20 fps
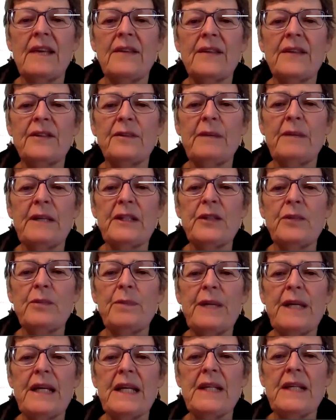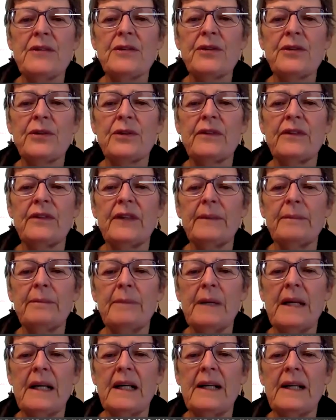This must be sort of a
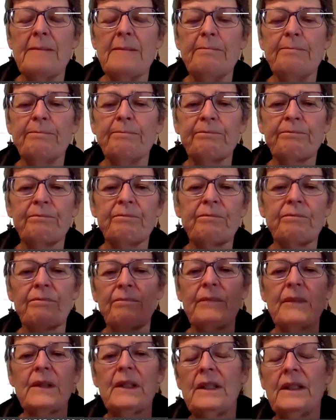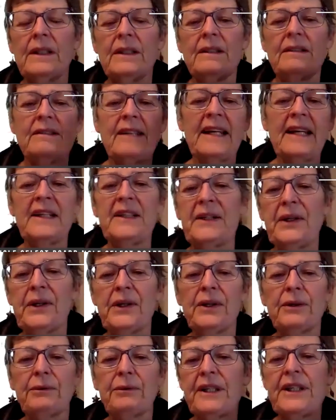um, second
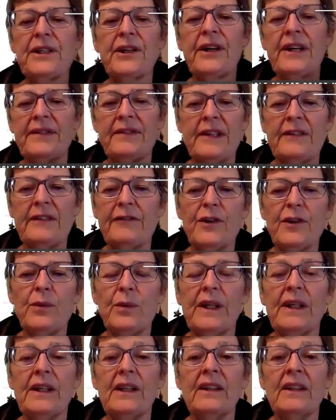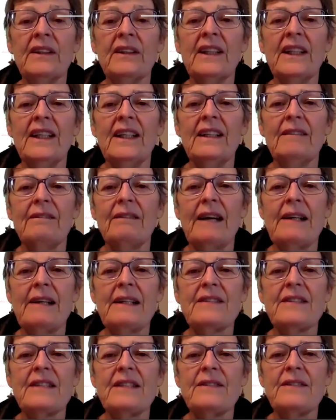career, if, if you will, right?
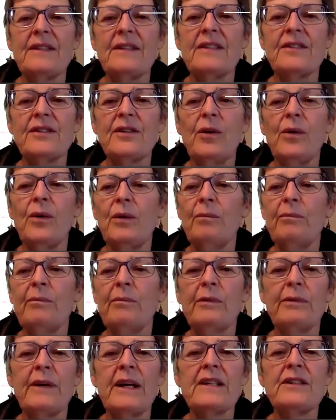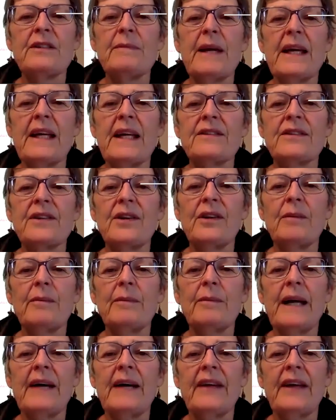Because his whole resume is all
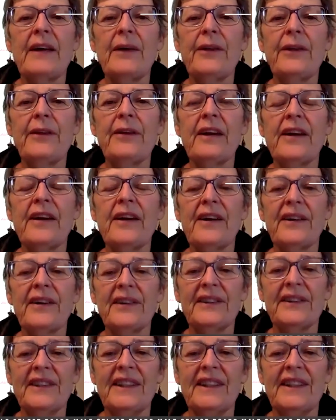about healthcare.